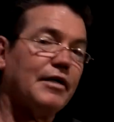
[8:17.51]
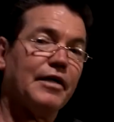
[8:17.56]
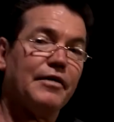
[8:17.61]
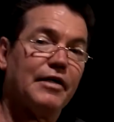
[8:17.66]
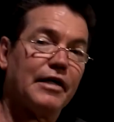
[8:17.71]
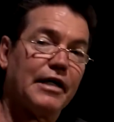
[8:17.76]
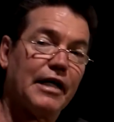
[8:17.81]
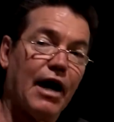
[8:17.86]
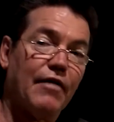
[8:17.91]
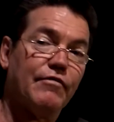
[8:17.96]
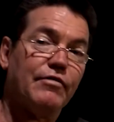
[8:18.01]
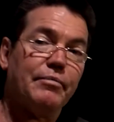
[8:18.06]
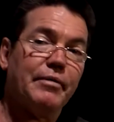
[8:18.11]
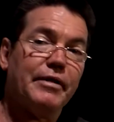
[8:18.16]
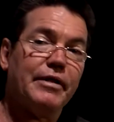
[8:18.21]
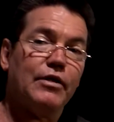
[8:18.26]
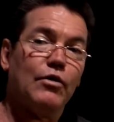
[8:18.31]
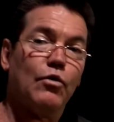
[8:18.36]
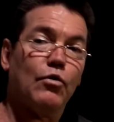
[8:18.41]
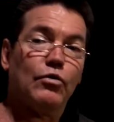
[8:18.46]
the
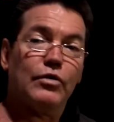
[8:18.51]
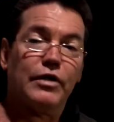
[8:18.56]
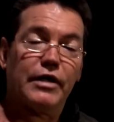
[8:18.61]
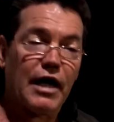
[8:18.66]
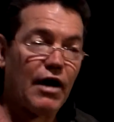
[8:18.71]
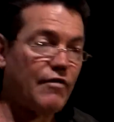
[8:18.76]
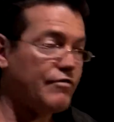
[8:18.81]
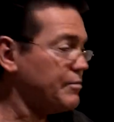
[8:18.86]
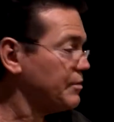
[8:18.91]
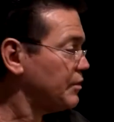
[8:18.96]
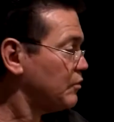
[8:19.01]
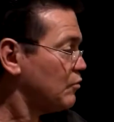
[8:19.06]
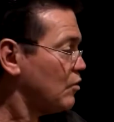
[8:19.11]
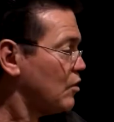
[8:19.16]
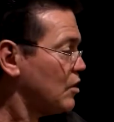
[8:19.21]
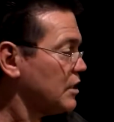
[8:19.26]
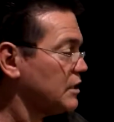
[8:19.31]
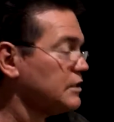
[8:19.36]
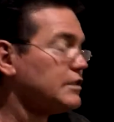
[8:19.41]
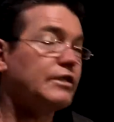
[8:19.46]
government, all the government
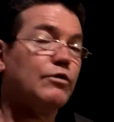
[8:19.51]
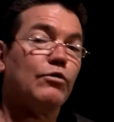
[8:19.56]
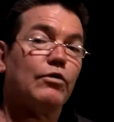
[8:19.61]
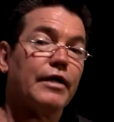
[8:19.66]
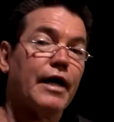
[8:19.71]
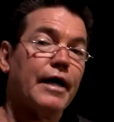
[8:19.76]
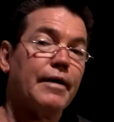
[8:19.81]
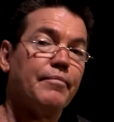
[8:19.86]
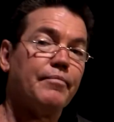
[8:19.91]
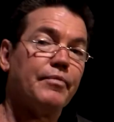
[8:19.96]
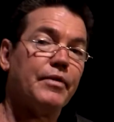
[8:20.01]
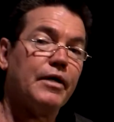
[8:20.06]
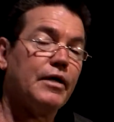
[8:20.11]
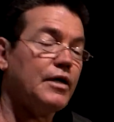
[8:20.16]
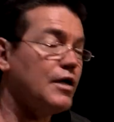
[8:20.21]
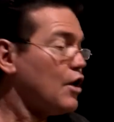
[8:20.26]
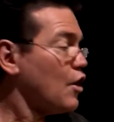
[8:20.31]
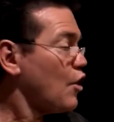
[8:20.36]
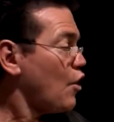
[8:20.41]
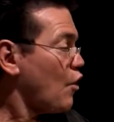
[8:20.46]
workers and all that,
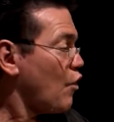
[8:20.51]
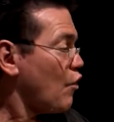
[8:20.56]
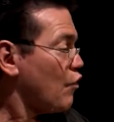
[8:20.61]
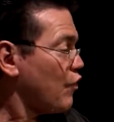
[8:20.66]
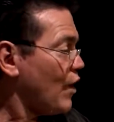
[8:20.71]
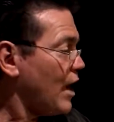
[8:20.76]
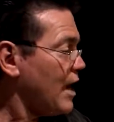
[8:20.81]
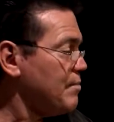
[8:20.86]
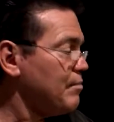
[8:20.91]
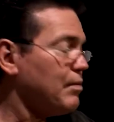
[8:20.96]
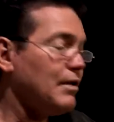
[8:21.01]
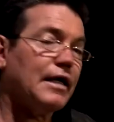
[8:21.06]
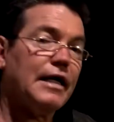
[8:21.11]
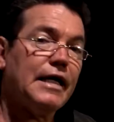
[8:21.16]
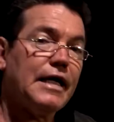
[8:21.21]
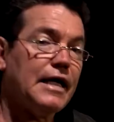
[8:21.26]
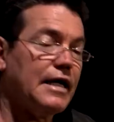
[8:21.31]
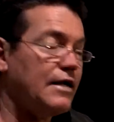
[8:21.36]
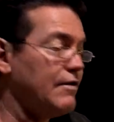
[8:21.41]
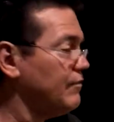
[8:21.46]
they
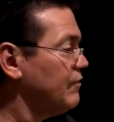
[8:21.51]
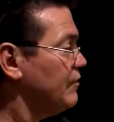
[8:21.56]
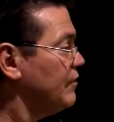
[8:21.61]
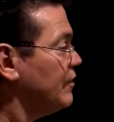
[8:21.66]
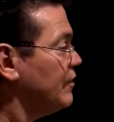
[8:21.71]
believe